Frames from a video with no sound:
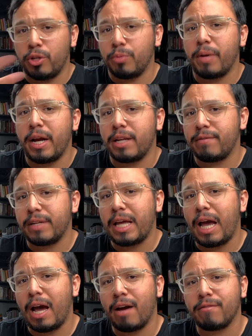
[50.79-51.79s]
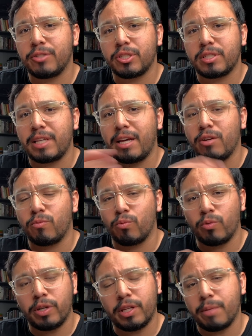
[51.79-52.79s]
might even have just that
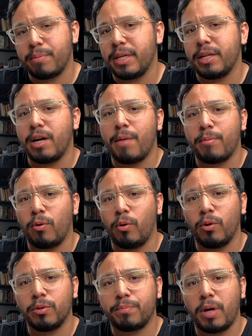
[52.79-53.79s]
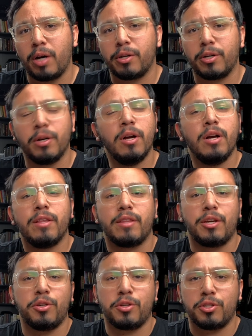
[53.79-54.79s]
really beat up old putter
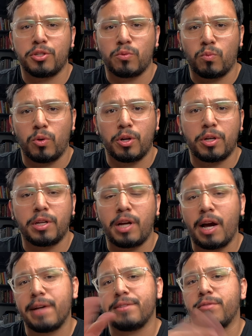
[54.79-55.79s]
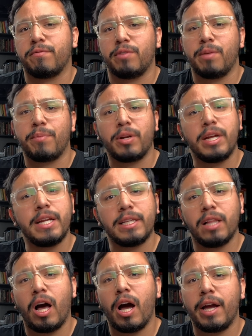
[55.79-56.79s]
that you can just work and hyzer flip on any
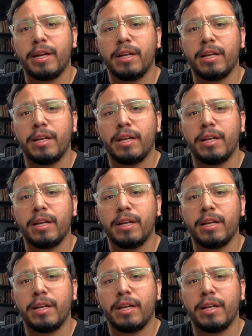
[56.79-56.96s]
line